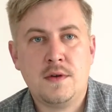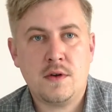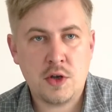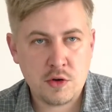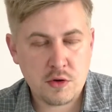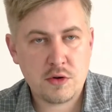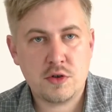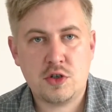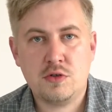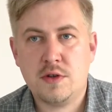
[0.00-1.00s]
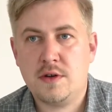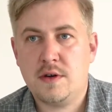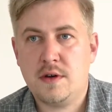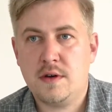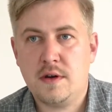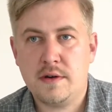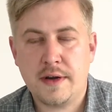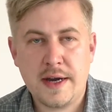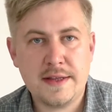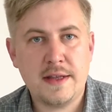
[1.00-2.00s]
you should
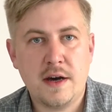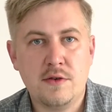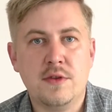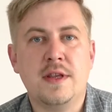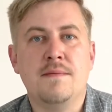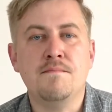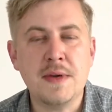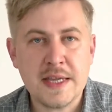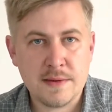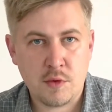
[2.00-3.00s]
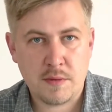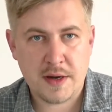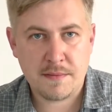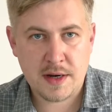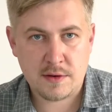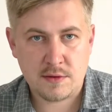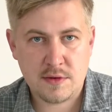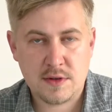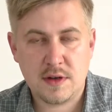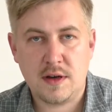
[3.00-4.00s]
write down the minimum
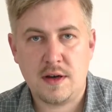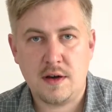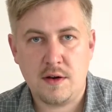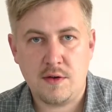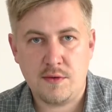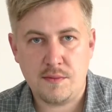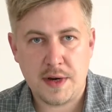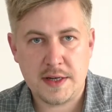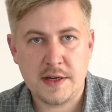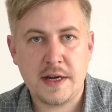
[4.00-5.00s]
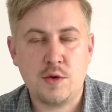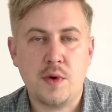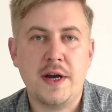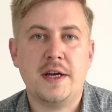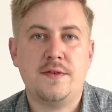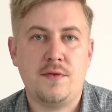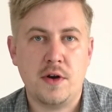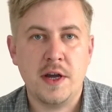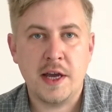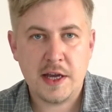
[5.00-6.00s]
amounts of money required
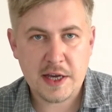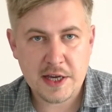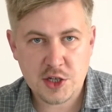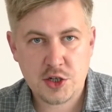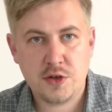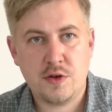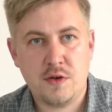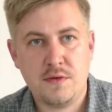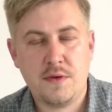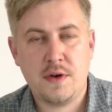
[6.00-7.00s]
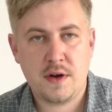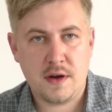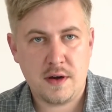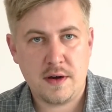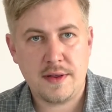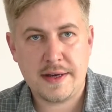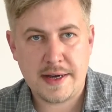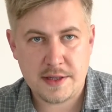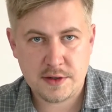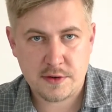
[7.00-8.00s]
for each of the
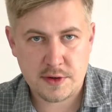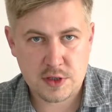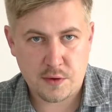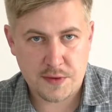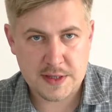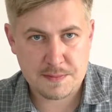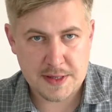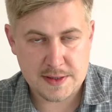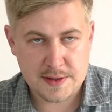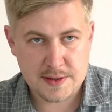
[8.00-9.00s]
categories of expenses.